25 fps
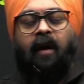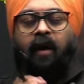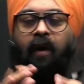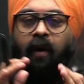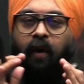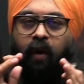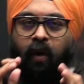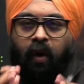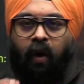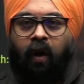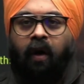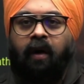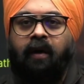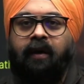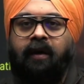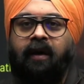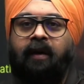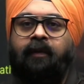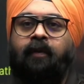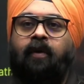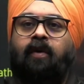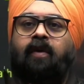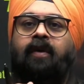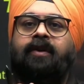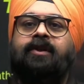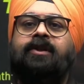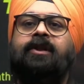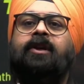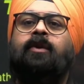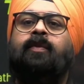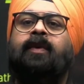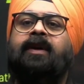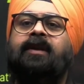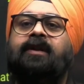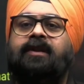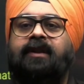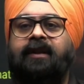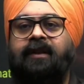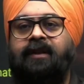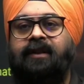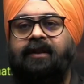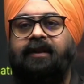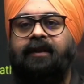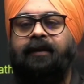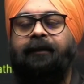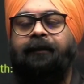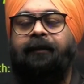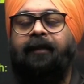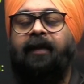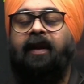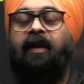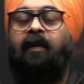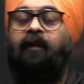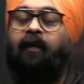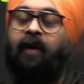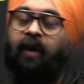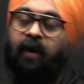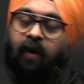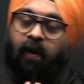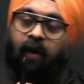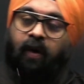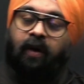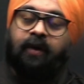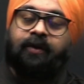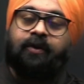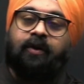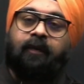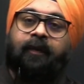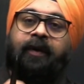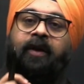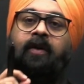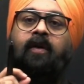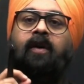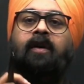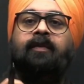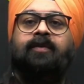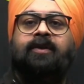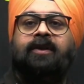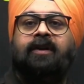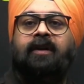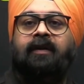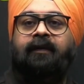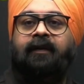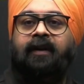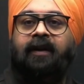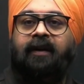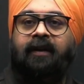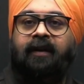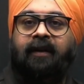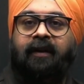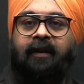Long-term consequences were also being observed.